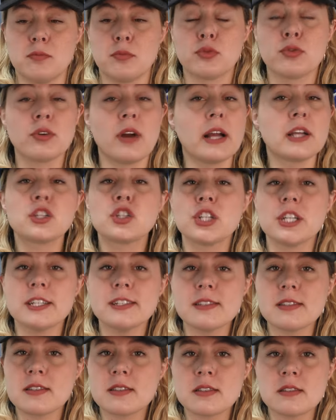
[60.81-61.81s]

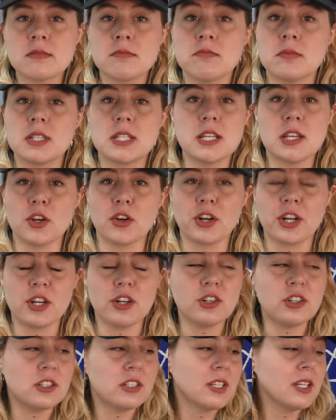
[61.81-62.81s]
precious
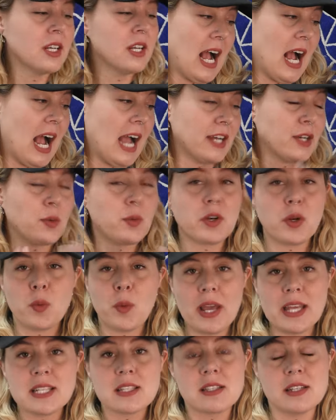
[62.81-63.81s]
material. I don't wanna
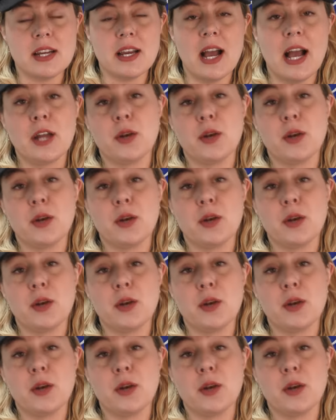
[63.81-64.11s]
waste it.